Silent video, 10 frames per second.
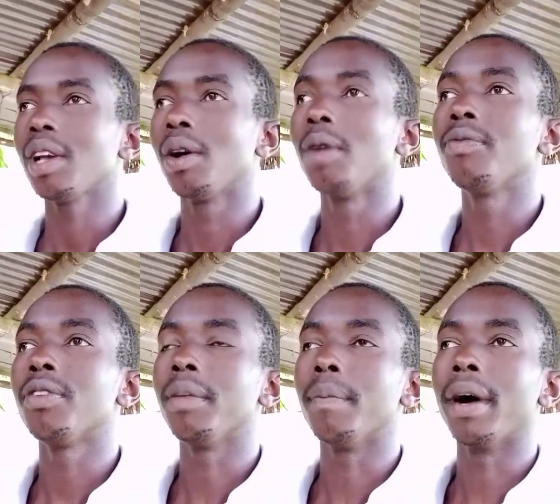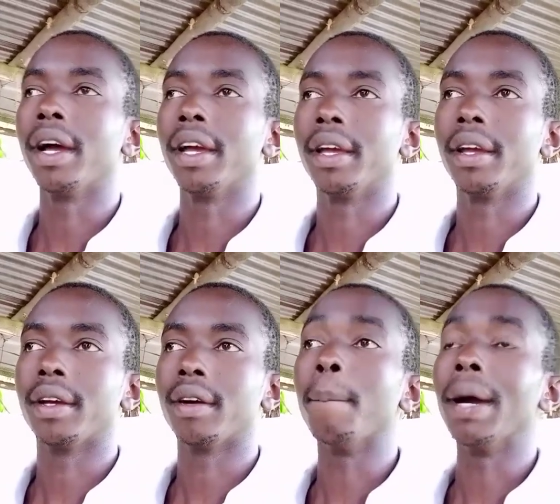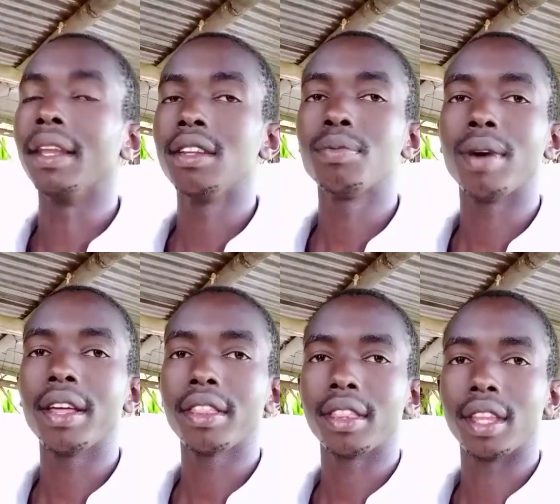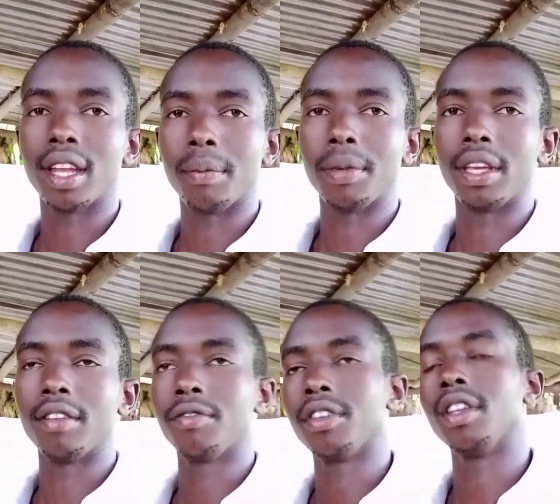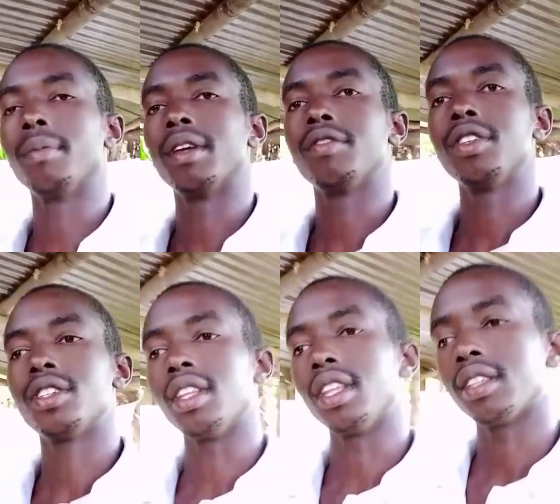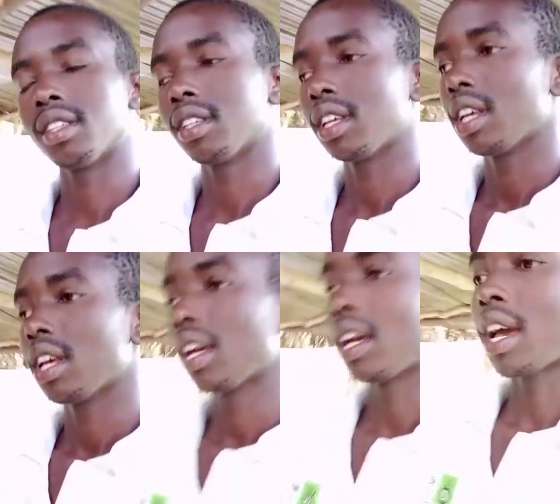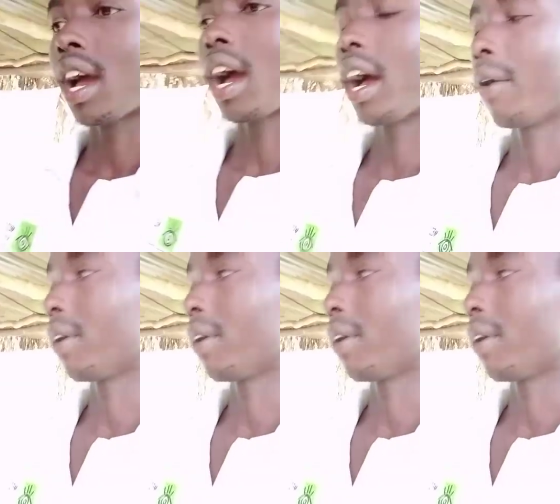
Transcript: hopefully by this month, and then I begin feeding my fish this. I